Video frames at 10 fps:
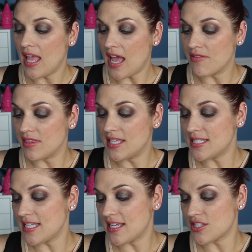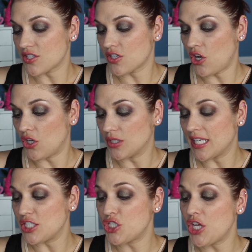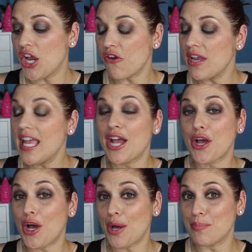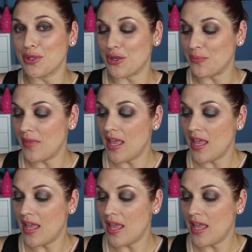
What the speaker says: And then this is called Cherry Cobbler.